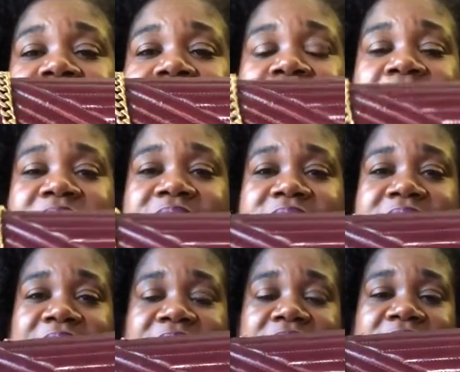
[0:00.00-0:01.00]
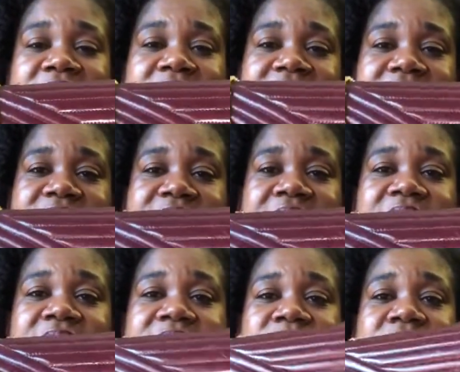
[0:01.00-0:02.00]
probably snag it on a good
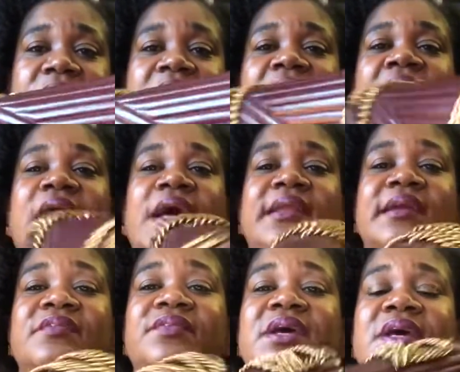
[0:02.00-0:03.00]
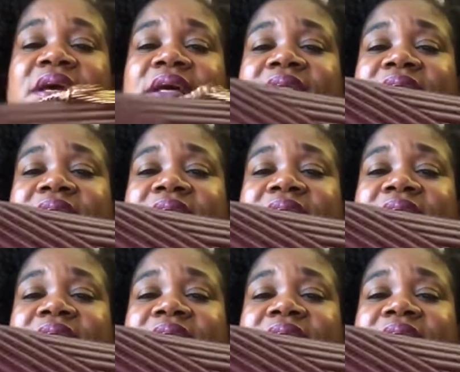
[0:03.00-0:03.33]
discount as well. I love it.